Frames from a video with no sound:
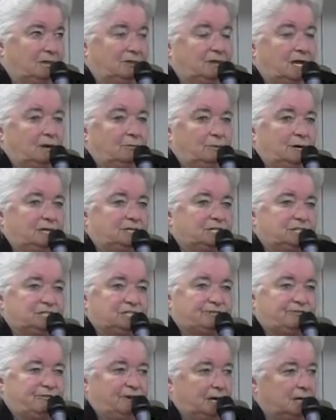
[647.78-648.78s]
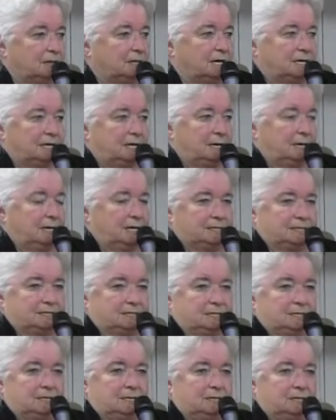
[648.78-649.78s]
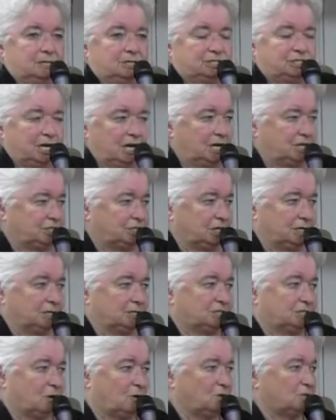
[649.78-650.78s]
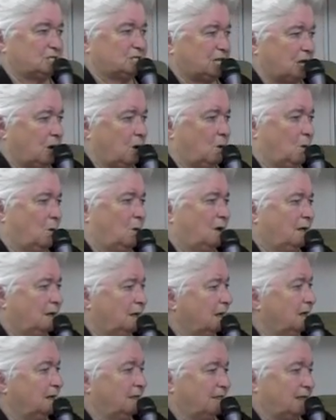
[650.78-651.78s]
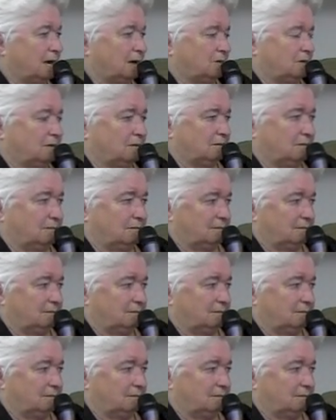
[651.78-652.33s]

that we just feel that it's changing so slow that